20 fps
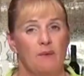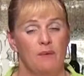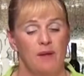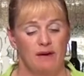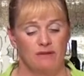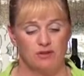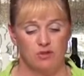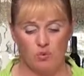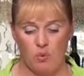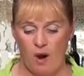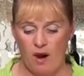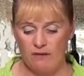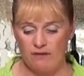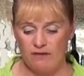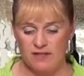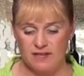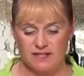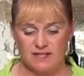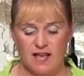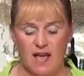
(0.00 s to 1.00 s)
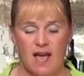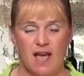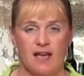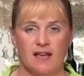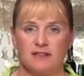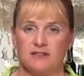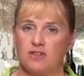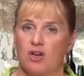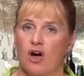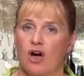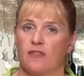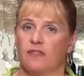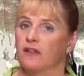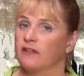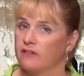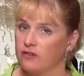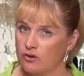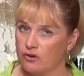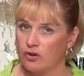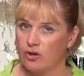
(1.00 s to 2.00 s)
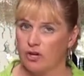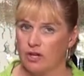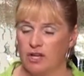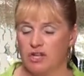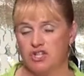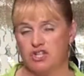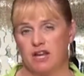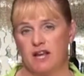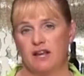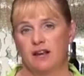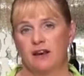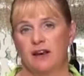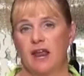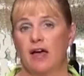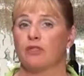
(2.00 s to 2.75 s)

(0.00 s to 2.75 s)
we have 12 of these guys on the little cookie sheet.